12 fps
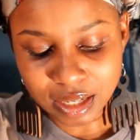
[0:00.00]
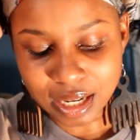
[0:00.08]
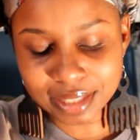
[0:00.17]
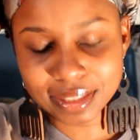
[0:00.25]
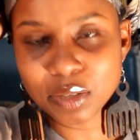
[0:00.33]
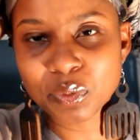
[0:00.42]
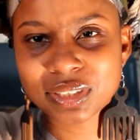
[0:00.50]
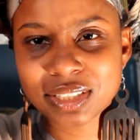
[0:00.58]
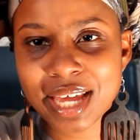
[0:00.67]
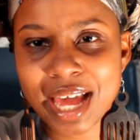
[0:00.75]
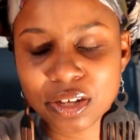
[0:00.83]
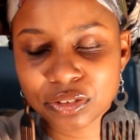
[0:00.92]
I think was
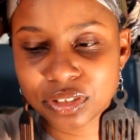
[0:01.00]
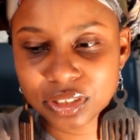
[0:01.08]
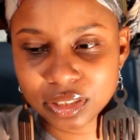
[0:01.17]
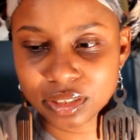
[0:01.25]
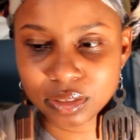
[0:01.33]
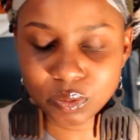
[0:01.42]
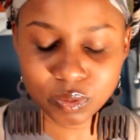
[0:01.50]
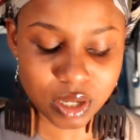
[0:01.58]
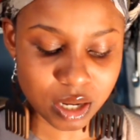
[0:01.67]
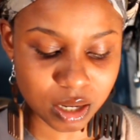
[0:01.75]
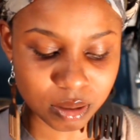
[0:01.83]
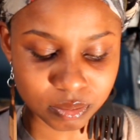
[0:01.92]
the algae
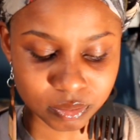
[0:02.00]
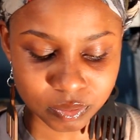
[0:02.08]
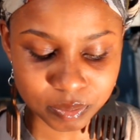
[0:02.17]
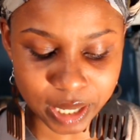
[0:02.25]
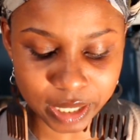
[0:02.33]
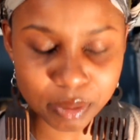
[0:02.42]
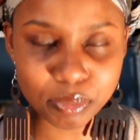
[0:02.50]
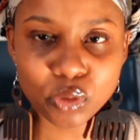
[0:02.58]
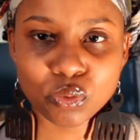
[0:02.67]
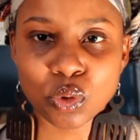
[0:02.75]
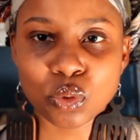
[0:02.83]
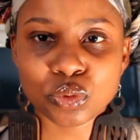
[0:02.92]
um, by
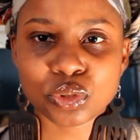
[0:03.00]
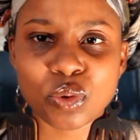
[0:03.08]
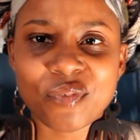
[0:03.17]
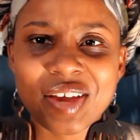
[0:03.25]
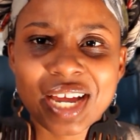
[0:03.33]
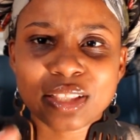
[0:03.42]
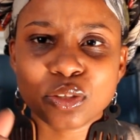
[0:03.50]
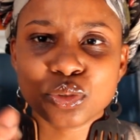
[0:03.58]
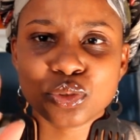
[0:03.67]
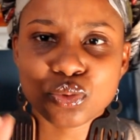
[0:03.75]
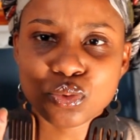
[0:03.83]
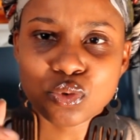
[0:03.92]
Camille Rose so if I got
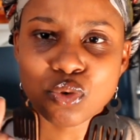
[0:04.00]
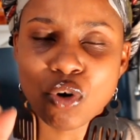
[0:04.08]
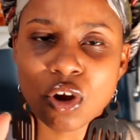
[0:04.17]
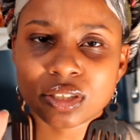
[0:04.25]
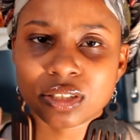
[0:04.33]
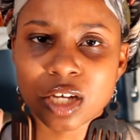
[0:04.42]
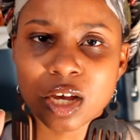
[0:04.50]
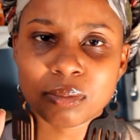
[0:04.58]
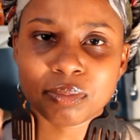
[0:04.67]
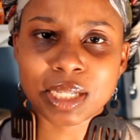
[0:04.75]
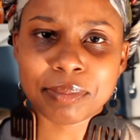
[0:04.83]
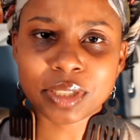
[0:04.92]
those two crossed
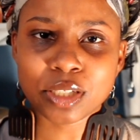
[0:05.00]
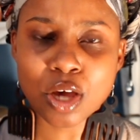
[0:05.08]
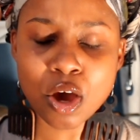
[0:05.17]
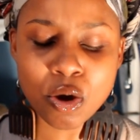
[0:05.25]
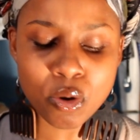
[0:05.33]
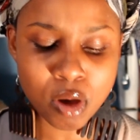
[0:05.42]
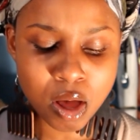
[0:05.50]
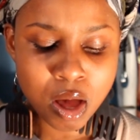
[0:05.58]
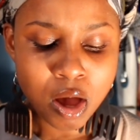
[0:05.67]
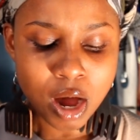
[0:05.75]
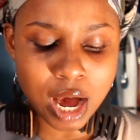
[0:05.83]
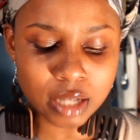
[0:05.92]
up let me know
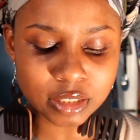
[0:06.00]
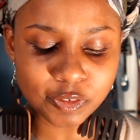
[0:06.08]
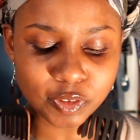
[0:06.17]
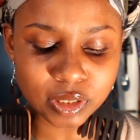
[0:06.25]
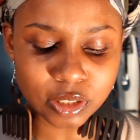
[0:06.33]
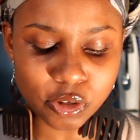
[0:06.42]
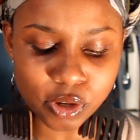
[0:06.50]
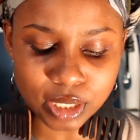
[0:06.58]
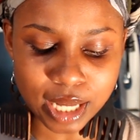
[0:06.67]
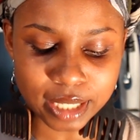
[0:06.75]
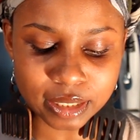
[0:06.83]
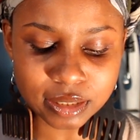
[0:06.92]
I'll definitely look
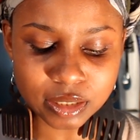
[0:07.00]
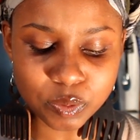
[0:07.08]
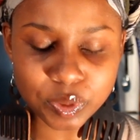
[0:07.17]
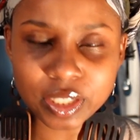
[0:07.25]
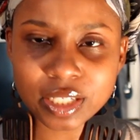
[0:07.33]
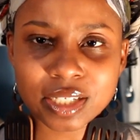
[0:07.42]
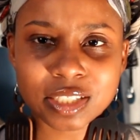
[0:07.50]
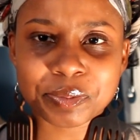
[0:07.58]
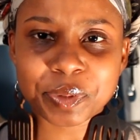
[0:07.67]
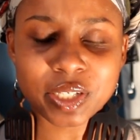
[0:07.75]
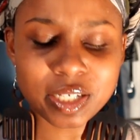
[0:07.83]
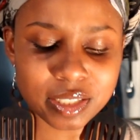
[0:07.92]
online and see what it is
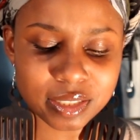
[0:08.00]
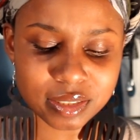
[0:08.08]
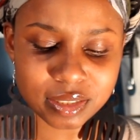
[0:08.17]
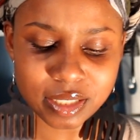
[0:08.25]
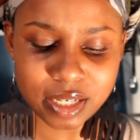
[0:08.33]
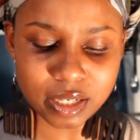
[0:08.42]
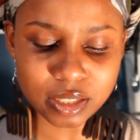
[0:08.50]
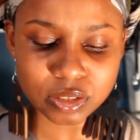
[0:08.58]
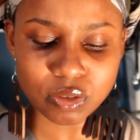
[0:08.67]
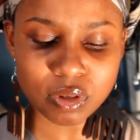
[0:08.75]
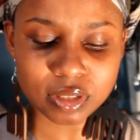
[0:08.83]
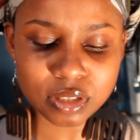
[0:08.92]
because yeah because
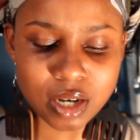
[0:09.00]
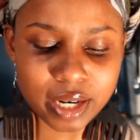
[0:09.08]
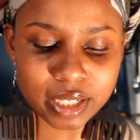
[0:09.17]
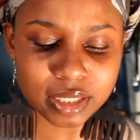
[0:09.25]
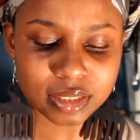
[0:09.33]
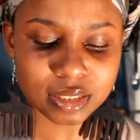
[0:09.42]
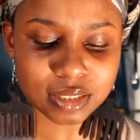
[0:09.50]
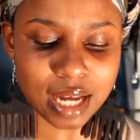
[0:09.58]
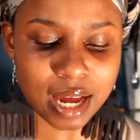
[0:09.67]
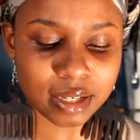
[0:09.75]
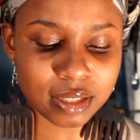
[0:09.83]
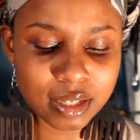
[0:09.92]
on Target it just
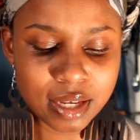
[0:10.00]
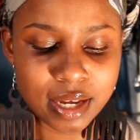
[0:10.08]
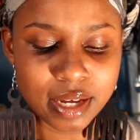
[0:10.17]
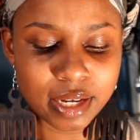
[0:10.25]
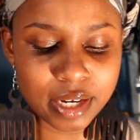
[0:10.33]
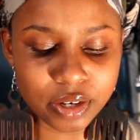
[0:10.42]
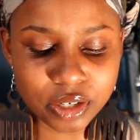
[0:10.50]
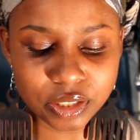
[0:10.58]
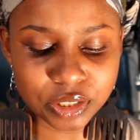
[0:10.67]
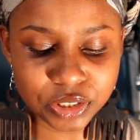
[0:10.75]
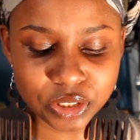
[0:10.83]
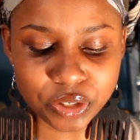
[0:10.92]
got hair
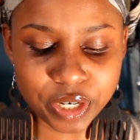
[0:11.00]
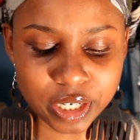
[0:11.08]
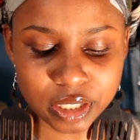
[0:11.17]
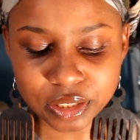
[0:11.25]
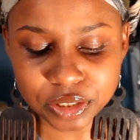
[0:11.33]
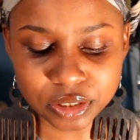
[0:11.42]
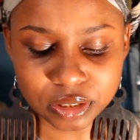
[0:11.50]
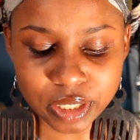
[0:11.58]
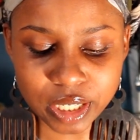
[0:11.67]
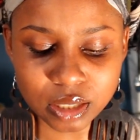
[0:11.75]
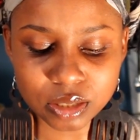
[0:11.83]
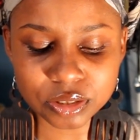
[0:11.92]
conditioner hair conditioner
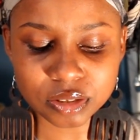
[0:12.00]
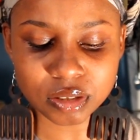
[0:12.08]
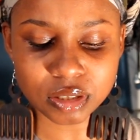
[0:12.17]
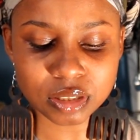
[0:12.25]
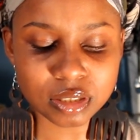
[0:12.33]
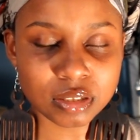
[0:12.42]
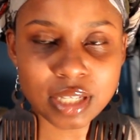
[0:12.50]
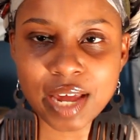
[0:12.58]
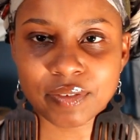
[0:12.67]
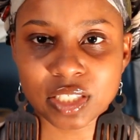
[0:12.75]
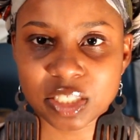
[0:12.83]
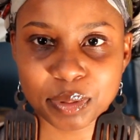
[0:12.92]
hair conditioner it doesn't
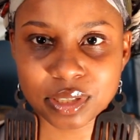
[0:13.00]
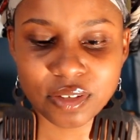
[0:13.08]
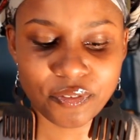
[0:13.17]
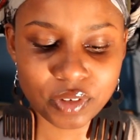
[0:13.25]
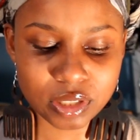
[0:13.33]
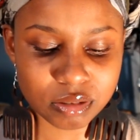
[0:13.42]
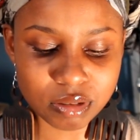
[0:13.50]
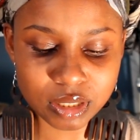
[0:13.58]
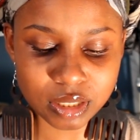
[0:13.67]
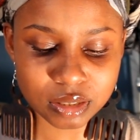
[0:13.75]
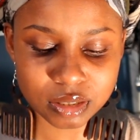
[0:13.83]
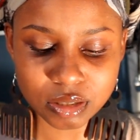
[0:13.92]
have the specifics on
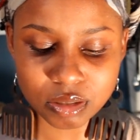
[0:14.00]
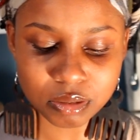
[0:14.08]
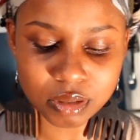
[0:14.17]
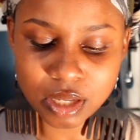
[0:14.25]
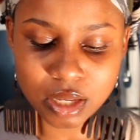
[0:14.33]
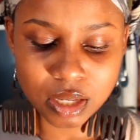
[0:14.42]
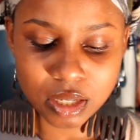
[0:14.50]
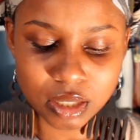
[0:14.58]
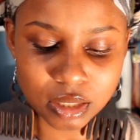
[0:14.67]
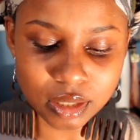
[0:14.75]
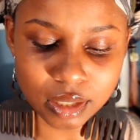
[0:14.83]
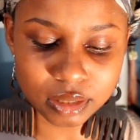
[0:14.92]
there so
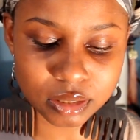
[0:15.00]
yeah